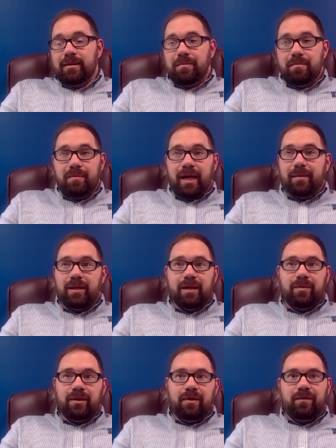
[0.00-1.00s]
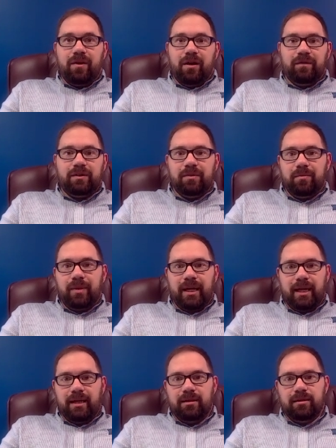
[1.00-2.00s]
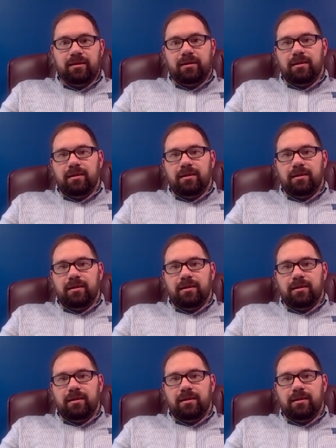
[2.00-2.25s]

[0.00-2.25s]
Maybe it would involve some pain.